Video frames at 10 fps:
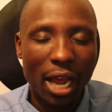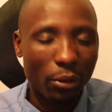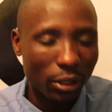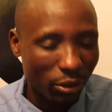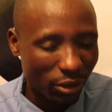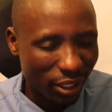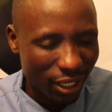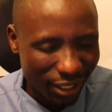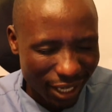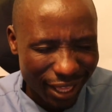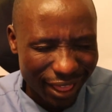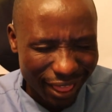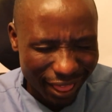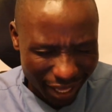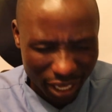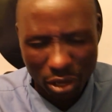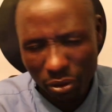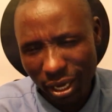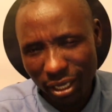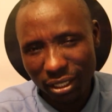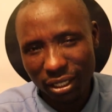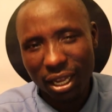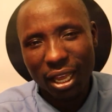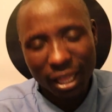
I want to still say thank you, guys.